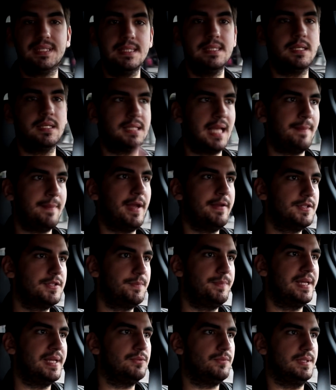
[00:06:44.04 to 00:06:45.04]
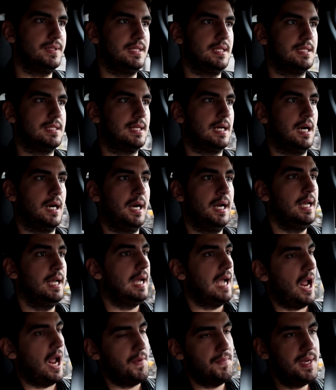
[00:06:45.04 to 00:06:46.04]
in the time I've spent with this car,
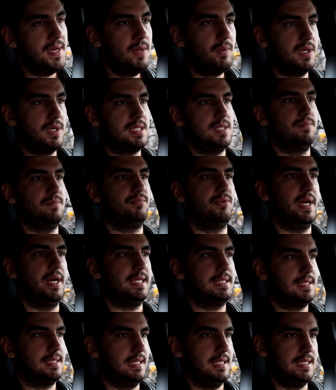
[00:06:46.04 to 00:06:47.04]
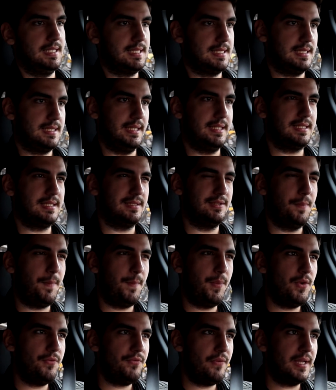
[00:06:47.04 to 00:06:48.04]
I really was impressed. It's the
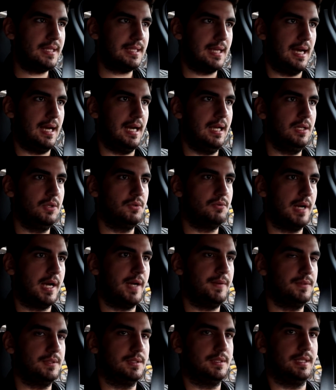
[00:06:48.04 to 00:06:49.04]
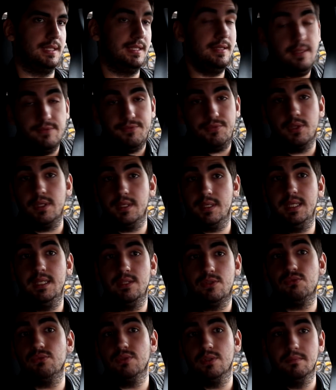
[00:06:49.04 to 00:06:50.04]
perfect all-around if you're
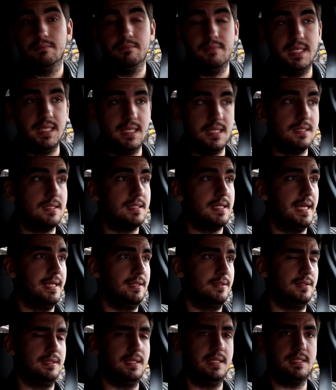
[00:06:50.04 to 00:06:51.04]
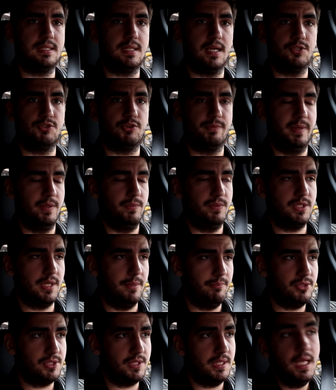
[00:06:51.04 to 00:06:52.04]
into the minis and this Countryman, which
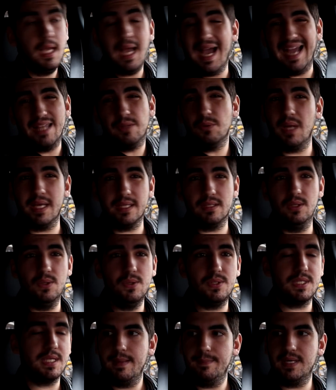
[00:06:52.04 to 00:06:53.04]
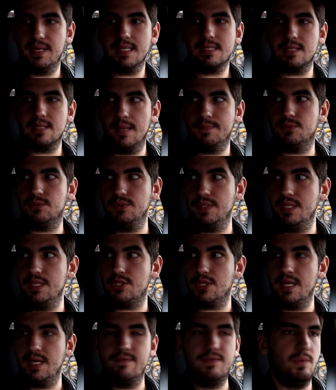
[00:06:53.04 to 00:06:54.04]
I don't like the looks, but that's up to
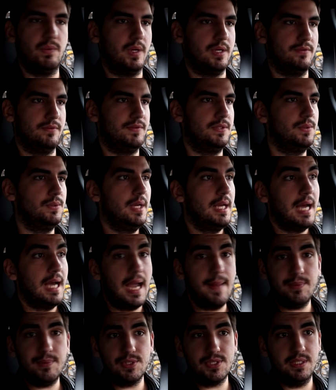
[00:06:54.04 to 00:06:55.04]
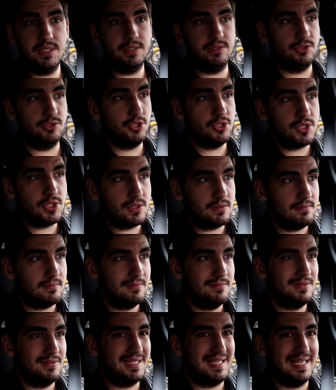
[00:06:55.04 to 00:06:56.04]
each and every one of you. I personally just
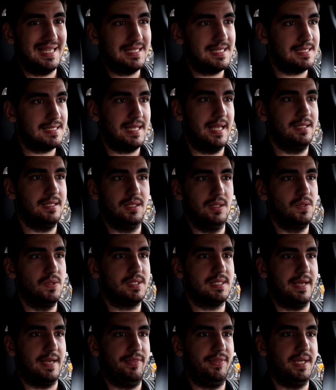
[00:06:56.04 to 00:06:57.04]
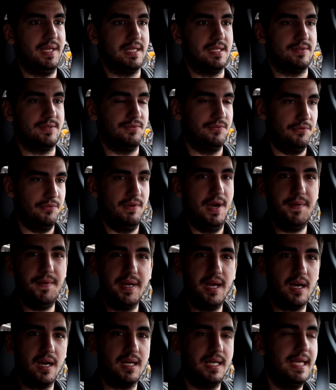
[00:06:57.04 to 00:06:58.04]
can't stand the looks. I think it's
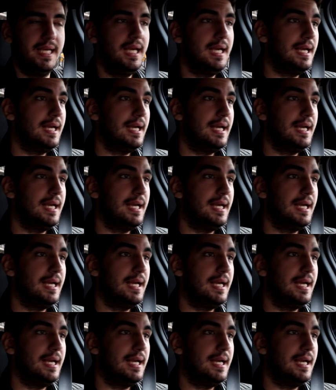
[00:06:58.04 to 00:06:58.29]
very ugly,